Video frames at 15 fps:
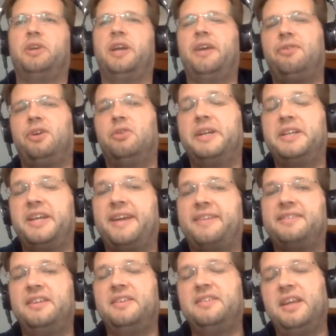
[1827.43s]
You have already
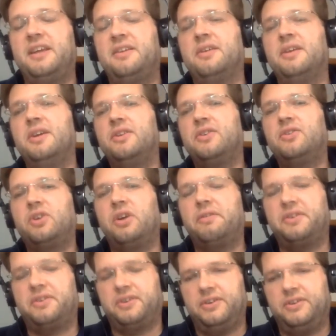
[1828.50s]
existing
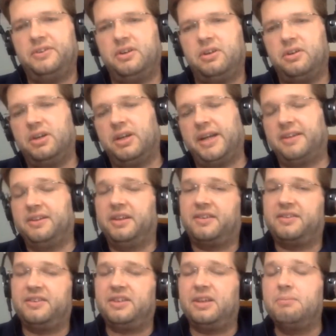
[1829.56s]
services or like an
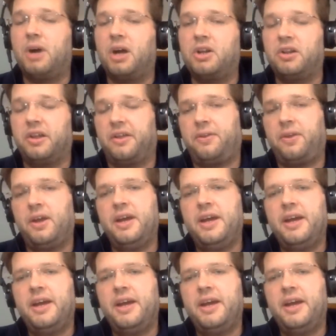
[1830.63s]
existing monolith.